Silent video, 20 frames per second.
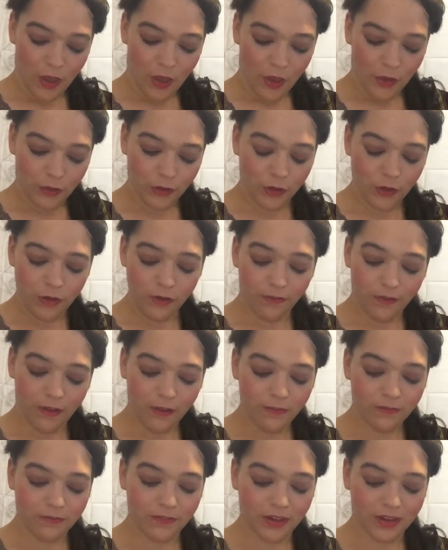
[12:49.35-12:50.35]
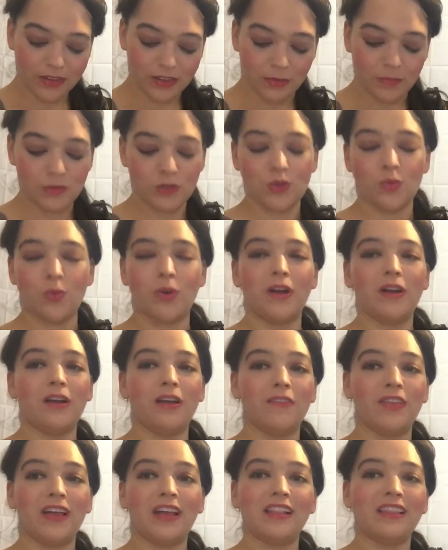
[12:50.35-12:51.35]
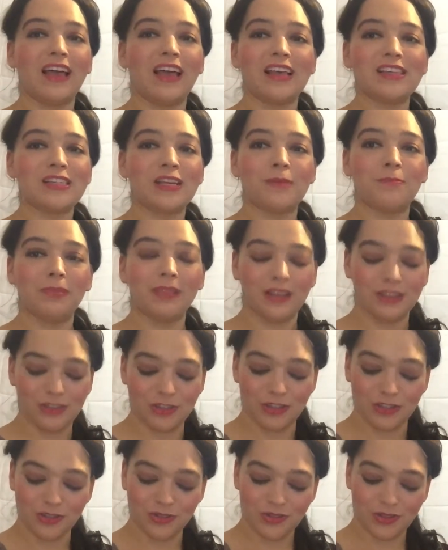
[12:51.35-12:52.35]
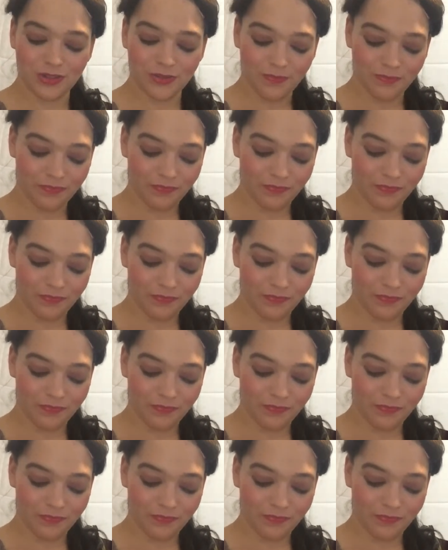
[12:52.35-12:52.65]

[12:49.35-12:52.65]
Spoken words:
You fell victim to one of the classic blunders.